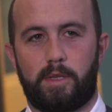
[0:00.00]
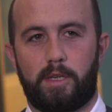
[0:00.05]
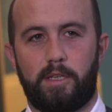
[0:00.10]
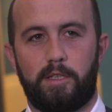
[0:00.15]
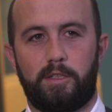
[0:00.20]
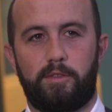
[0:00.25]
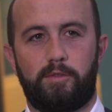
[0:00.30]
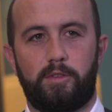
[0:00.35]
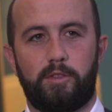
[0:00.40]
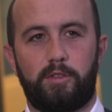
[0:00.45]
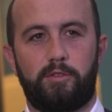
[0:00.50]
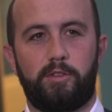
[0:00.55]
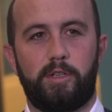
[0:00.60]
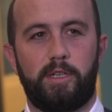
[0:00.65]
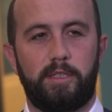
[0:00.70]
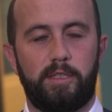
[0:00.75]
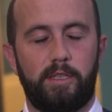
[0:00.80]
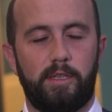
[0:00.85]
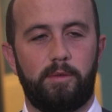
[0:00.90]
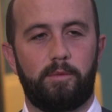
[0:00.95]
It's
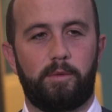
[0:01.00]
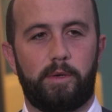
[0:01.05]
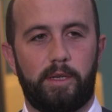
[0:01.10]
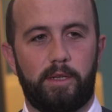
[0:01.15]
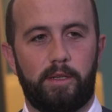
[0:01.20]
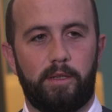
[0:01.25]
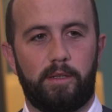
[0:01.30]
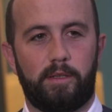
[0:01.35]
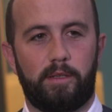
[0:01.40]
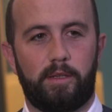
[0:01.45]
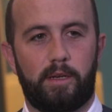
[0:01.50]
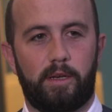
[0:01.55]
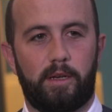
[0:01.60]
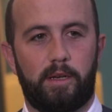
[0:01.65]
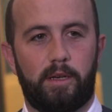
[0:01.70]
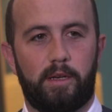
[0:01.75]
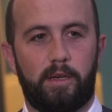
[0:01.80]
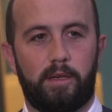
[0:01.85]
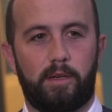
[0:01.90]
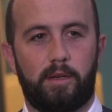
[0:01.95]
frustrating when
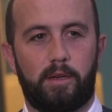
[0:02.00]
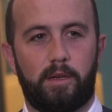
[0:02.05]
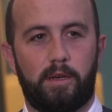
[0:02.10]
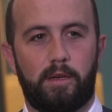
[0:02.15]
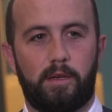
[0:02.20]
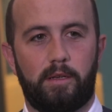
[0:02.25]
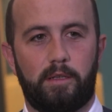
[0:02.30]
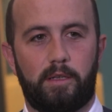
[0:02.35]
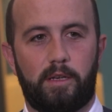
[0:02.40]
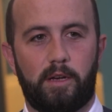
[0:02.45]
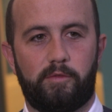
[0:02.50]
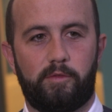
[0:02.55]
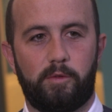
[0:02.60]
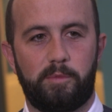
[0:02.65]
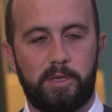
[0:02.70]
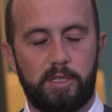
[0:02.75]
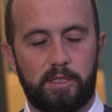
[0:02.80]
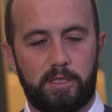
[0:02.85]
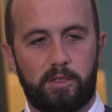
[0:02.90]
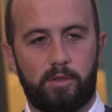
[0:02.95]

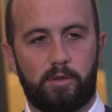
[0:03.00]
governments